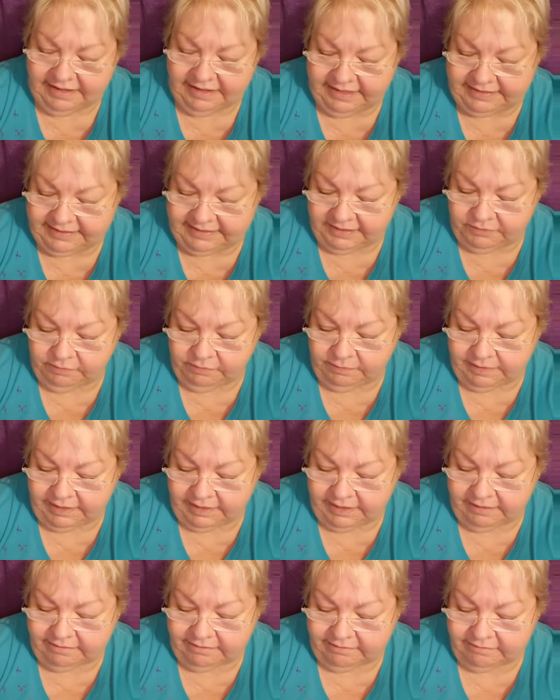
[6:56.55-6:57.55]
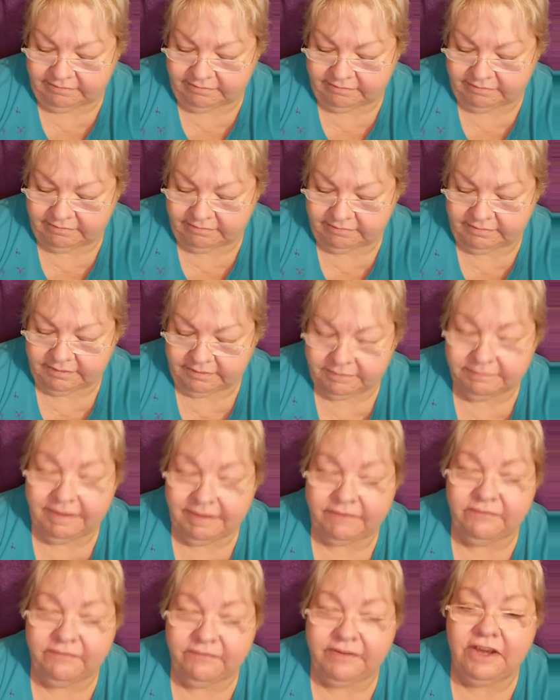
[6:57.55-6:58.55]
I said, Well,
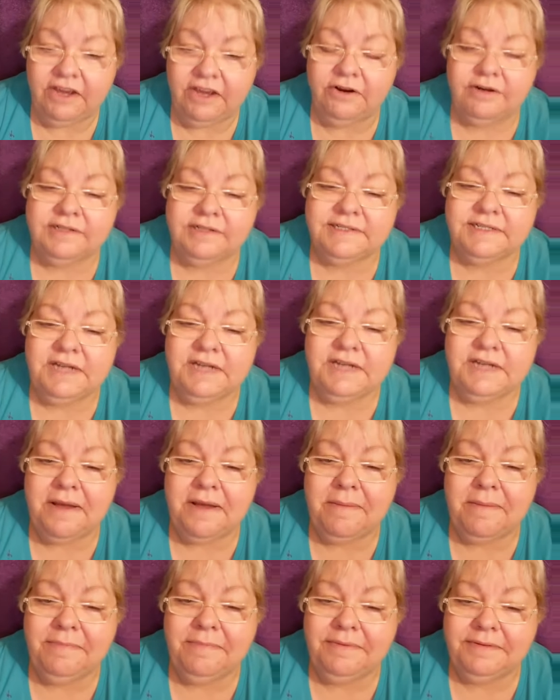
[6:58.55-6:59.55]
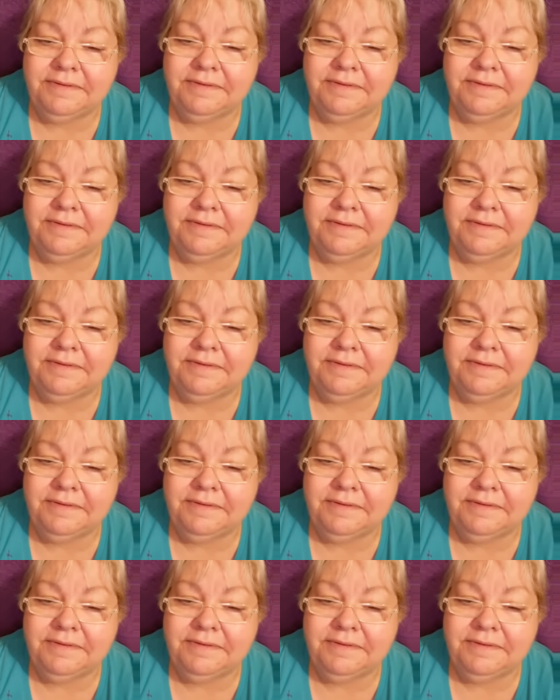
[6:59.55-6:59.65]
my finger is numb.